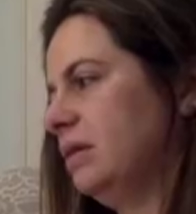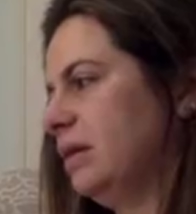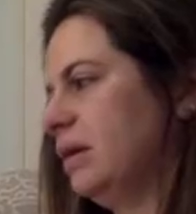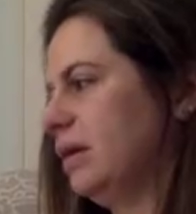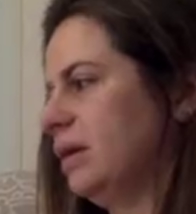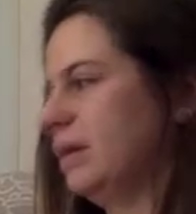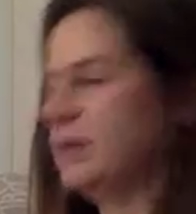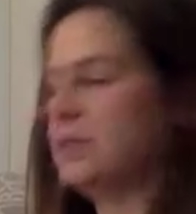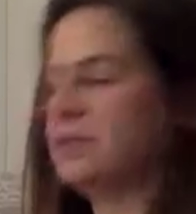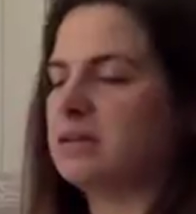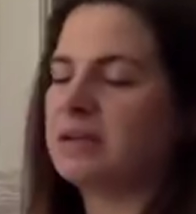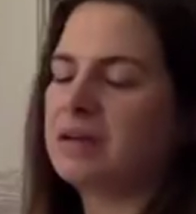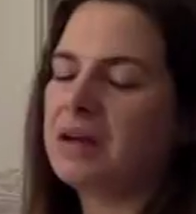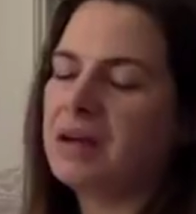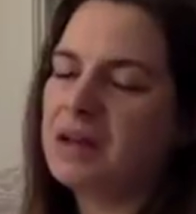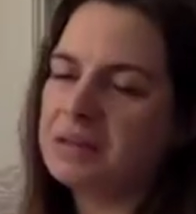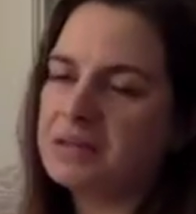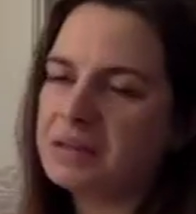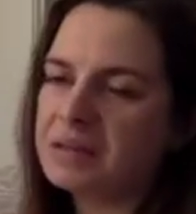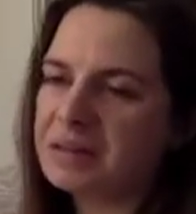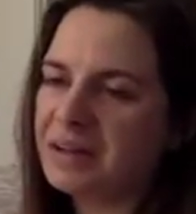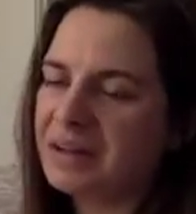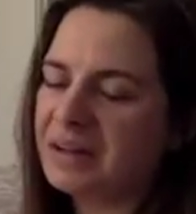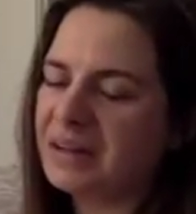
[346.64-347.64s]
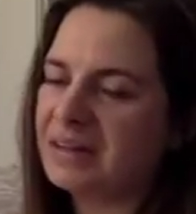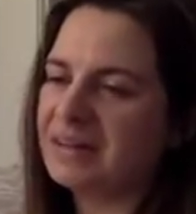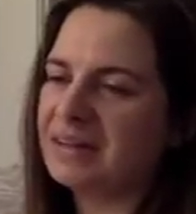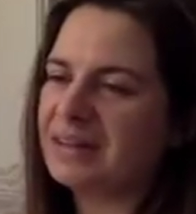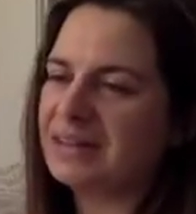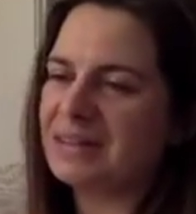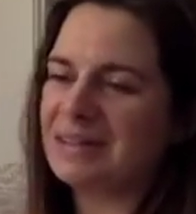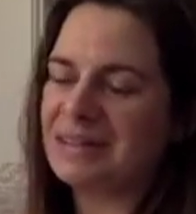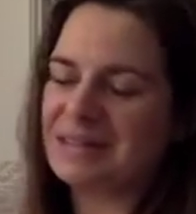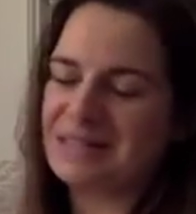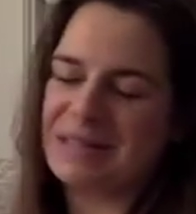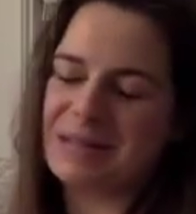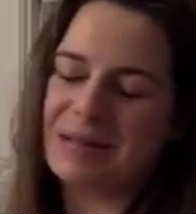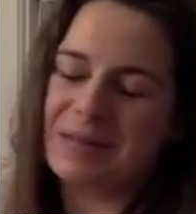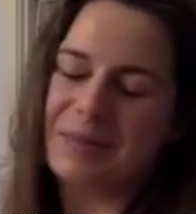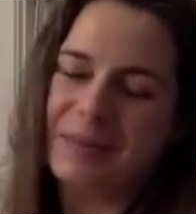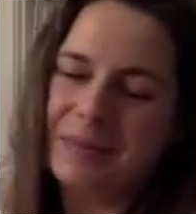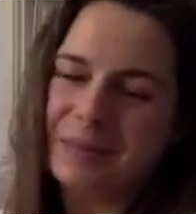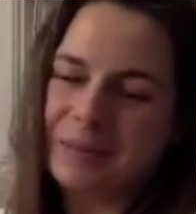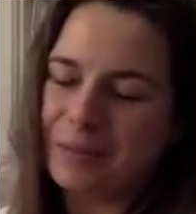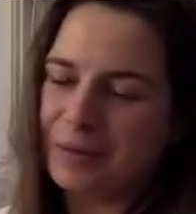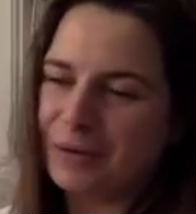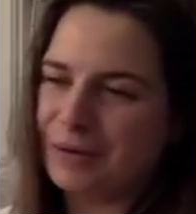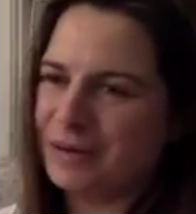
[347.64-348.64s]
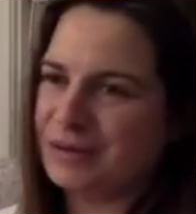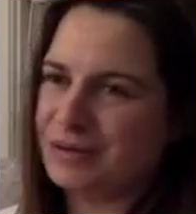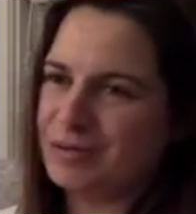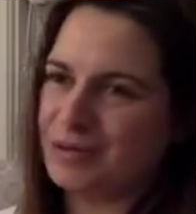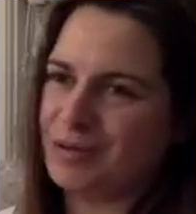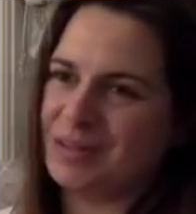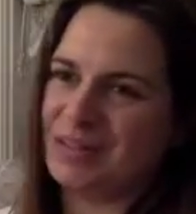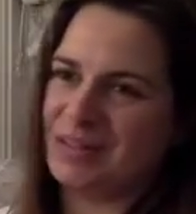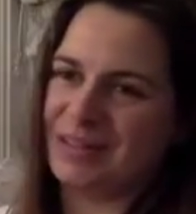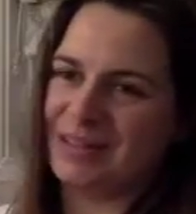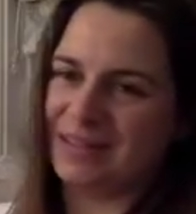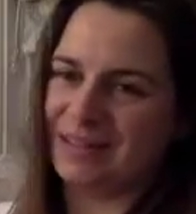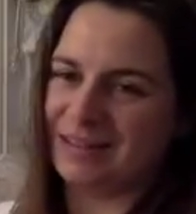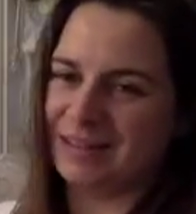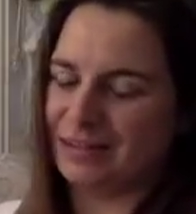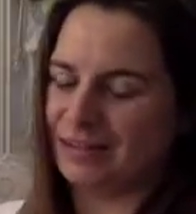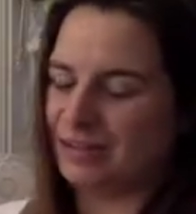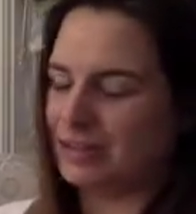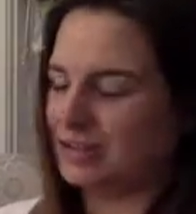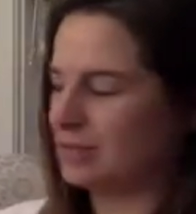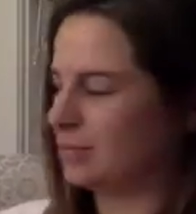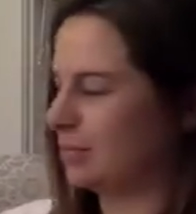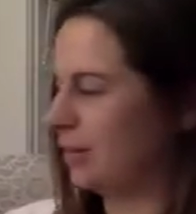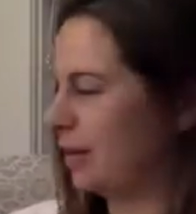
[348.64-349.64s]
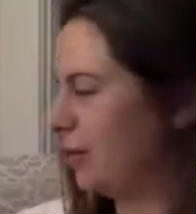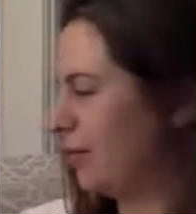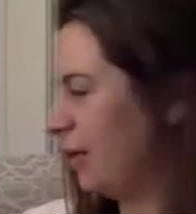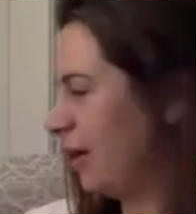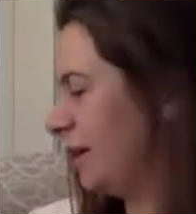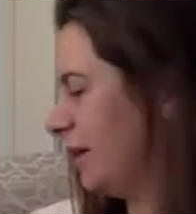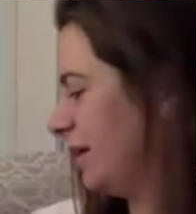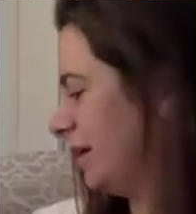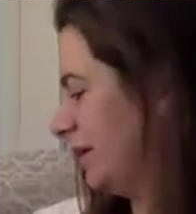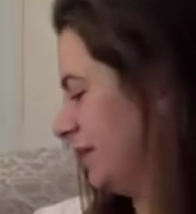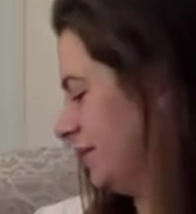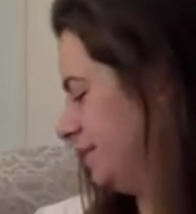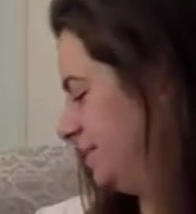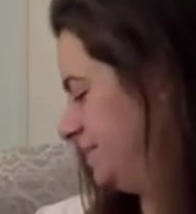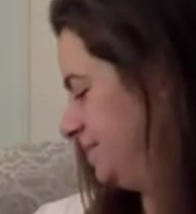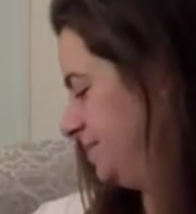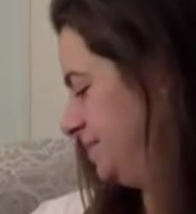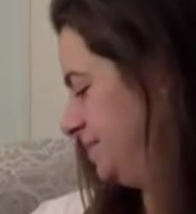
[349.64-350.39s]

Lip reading: has color and it is a bit more interesting than just my writing.